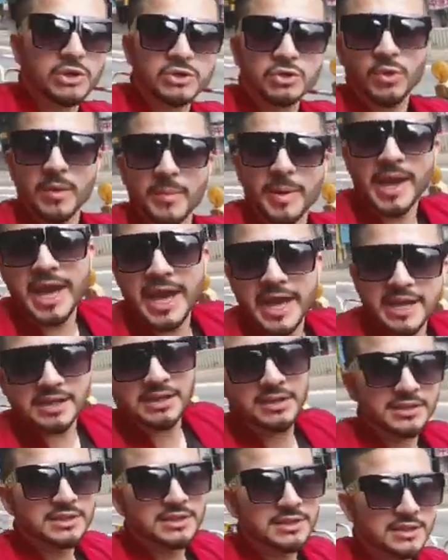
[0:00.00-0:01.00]
Causeway Bay.
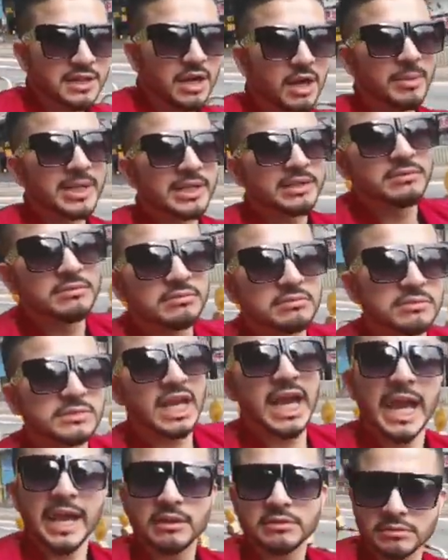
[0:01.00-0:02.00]
I mean,
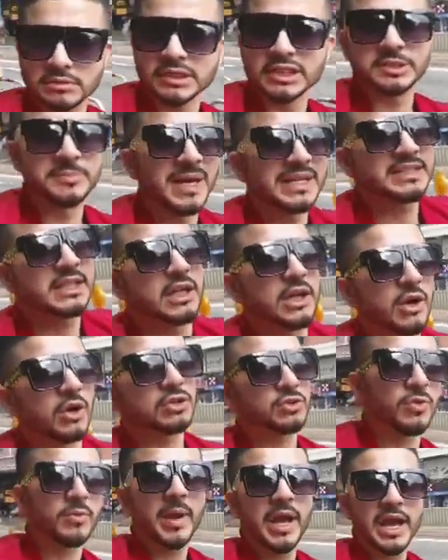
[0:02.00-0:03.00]
yeah, this is basically
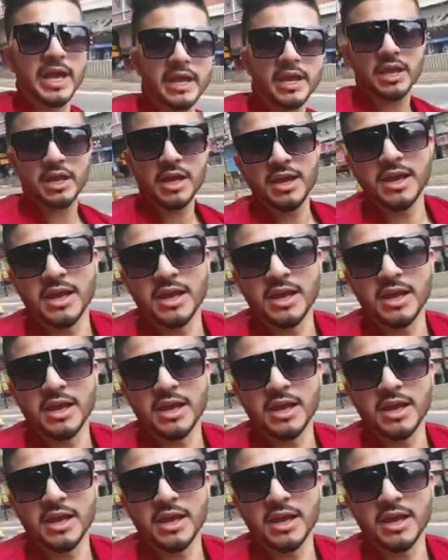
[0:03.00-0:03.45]
Causeway Bay.